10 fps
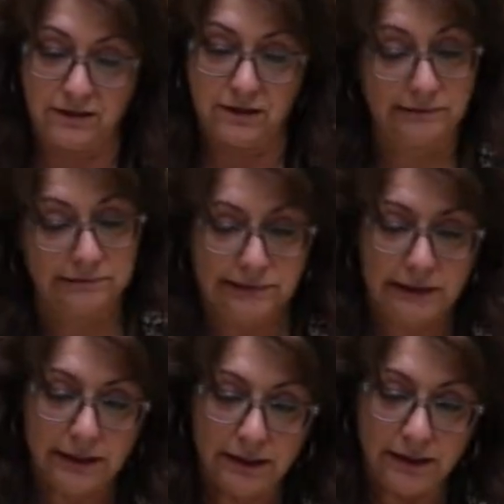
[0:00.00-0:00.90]
So
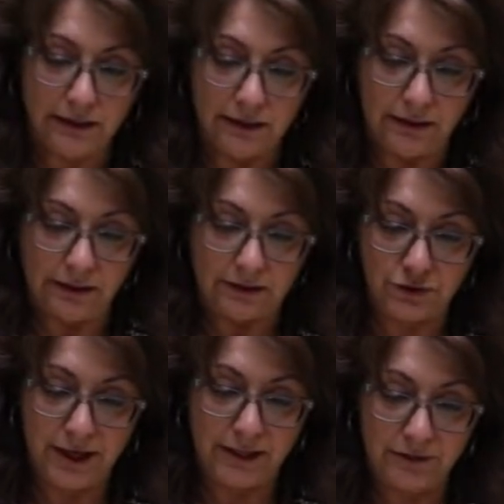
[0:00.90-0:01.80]

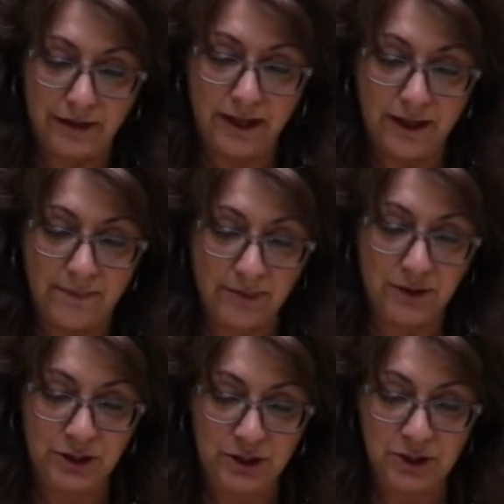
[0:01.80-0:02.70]
try to
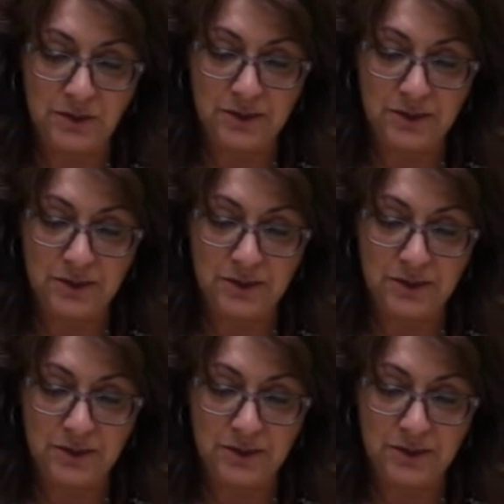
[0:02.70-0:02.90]
remember to do